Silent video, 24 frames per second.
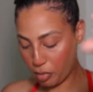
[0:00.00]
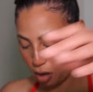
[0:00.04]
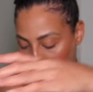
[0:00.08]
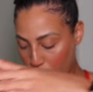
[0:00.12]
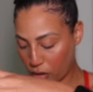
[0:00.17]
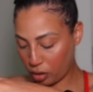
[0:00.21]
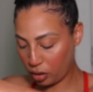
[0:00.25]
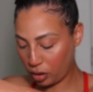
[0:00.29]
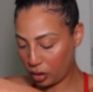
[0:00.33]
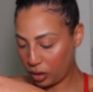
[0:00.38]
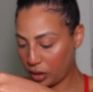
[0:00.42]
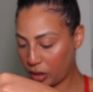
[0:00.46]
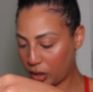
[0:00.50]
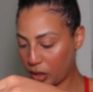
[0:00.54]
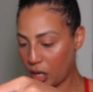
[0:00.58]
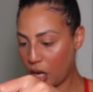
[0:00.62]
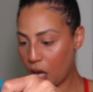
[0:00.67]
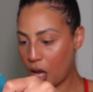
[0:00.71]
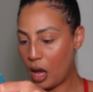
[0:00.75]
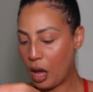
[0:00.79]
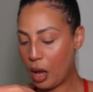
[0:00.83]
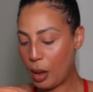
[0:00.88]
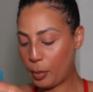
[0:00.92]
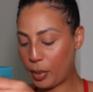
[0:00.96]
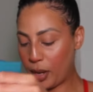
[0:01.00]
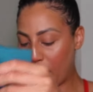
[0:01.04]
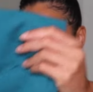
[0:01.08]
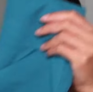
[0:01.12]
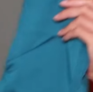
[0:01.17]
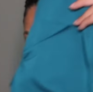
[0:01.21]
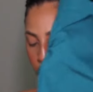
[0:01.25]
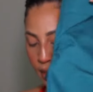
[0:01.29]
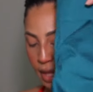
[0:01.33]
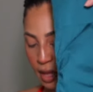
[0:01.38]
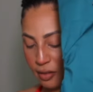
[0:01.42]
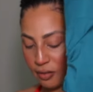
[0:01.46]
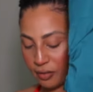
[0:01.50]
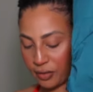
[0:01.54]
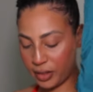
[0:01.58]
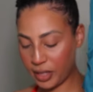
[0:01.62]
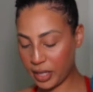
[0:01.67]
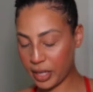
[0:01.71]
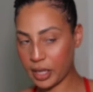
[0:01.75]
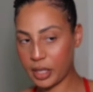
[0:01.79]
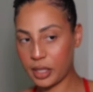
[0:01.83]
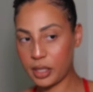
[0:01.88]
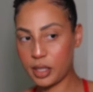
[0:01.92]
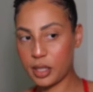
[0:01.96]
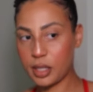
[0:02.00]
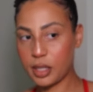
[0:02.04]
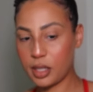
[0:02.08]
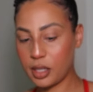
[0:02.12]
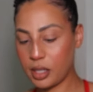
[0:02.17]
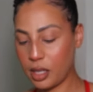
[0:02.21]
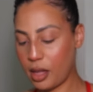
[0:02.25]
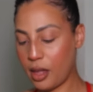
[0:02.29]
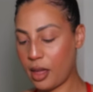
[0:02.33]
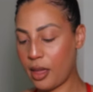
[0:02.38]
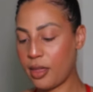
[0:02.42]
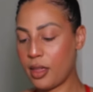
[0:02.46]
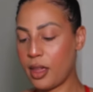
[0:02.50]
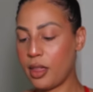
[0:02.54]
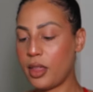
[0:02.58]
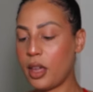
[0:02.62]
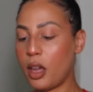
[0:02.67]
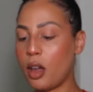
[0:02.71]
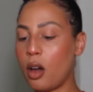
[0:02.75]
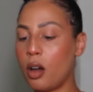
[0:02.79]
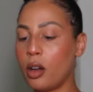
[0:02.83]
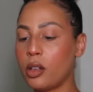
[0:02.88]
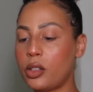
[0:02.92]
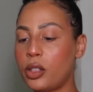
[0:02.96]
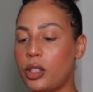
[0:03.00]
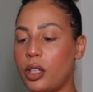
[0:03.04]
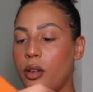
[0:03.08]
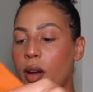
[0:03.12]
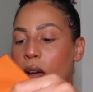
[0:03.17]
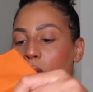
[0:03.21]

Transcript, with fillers: marbled, but I love this. And then they also